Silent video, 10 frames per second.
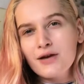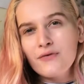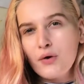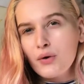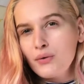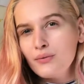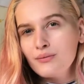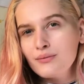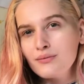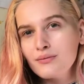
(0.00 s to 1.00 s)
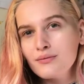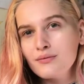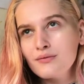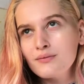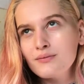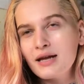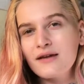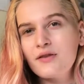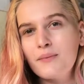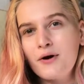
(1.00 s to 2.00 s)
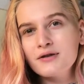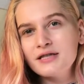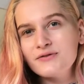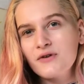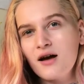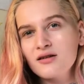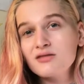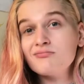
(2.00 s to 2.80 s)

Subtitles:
photo. Like if the box is fucked.